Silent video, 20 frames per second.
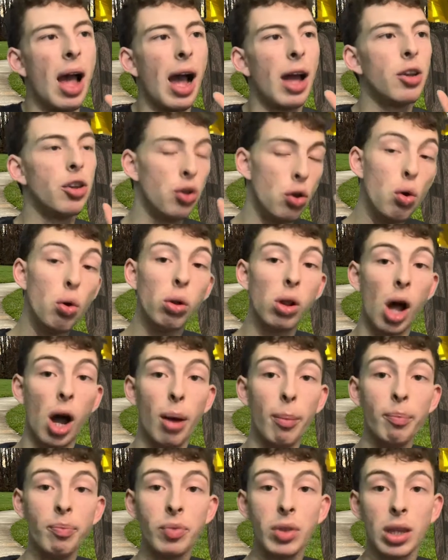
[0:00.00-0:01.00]

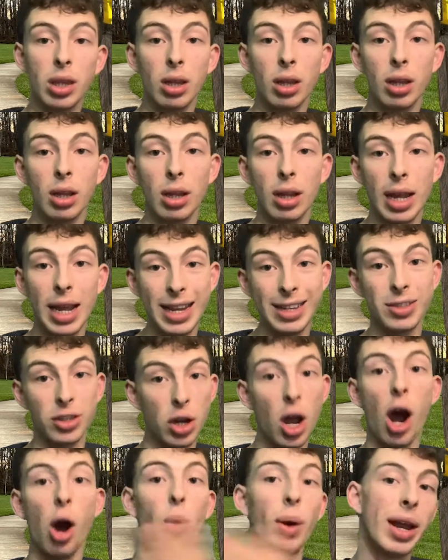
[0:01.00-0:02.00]
Nullum is
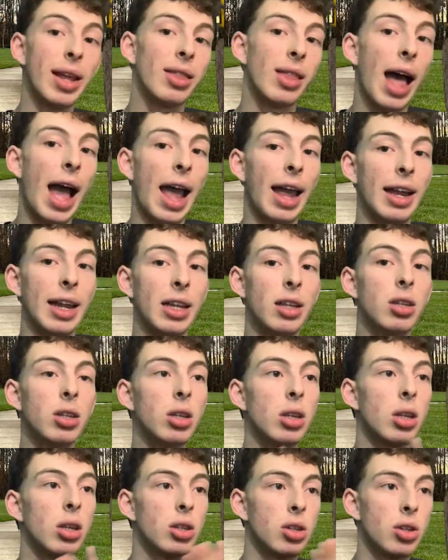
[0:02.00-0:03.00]
no in Latin,
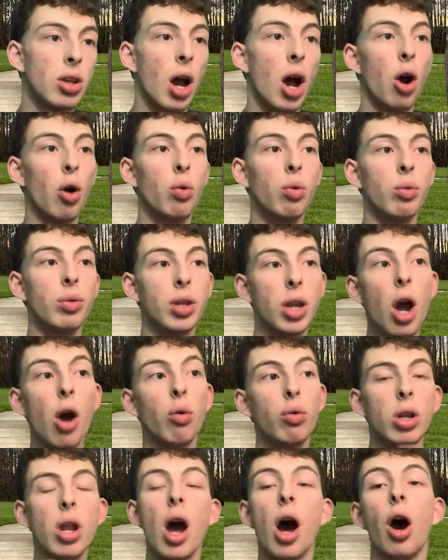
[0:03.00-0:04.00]
so
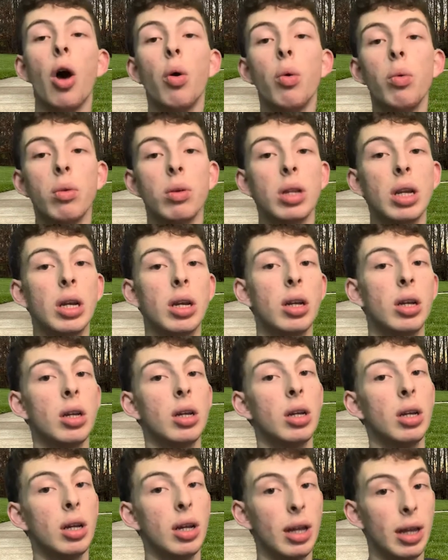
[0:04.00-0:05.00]
no
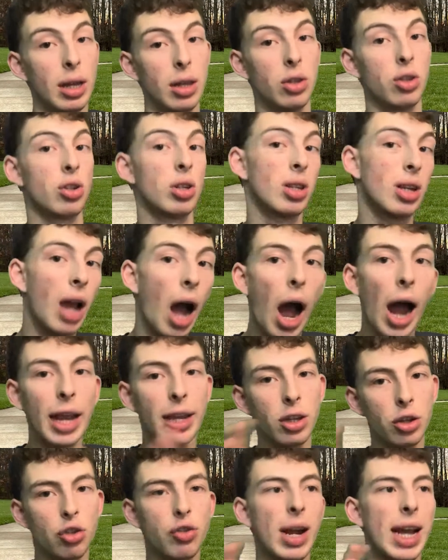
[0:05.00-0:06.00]
kind
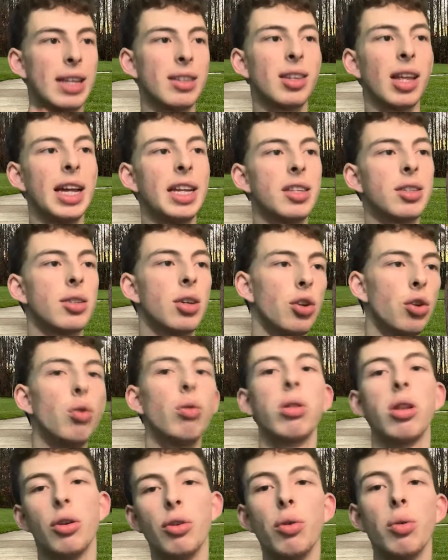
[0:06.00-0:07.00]
of translates to
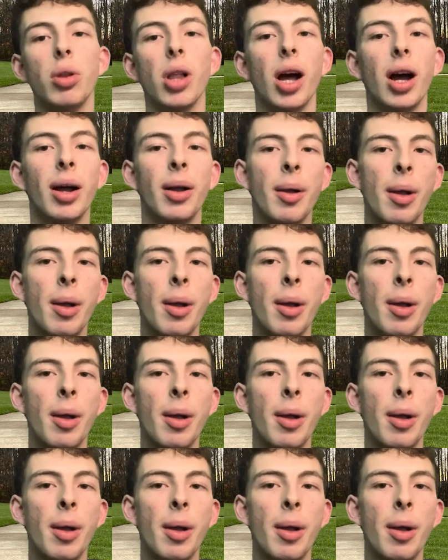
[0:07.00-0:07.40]
nulla nulla.